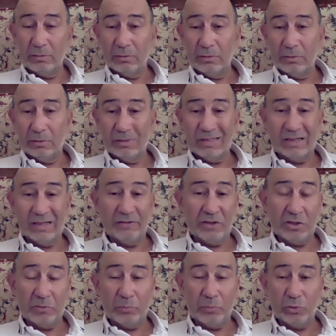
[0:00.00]

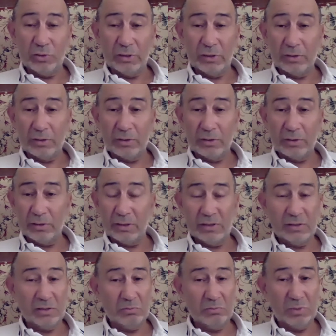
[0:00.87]
70%, as
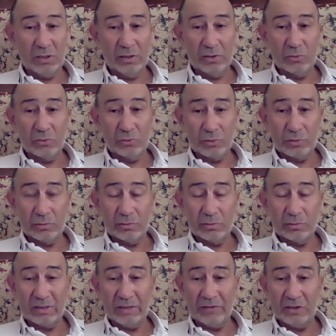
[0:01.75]
in Belarus,
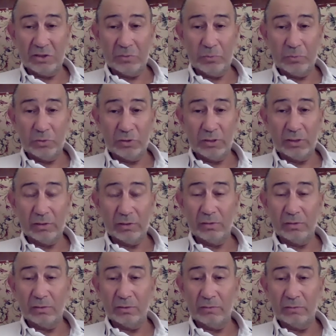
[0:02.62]
70%
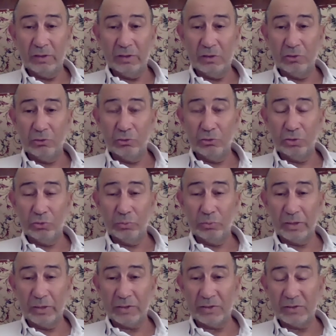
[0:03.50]
will go to
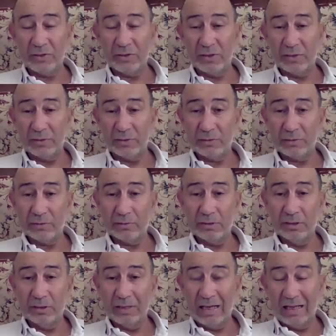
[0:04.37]
partisans
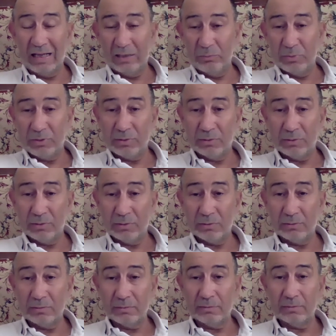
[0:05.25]
in Alps.
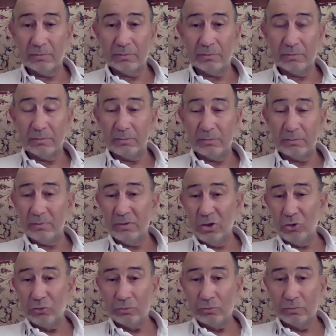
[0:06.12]

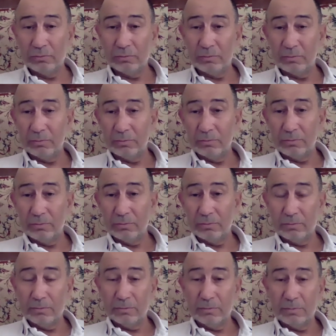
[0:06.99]
No.
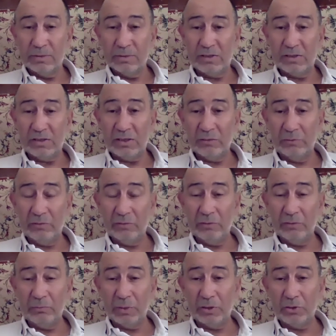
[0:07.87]
They said, we
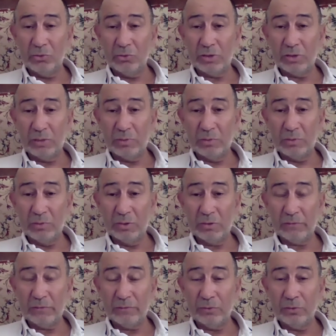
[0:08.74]
will produce
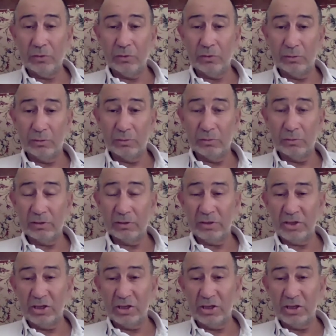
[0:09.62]
armaments for
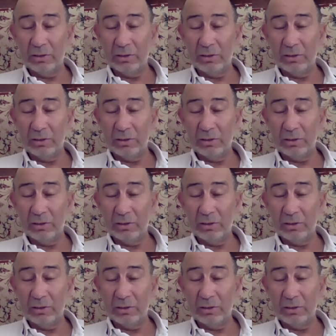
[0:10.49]
Hitler.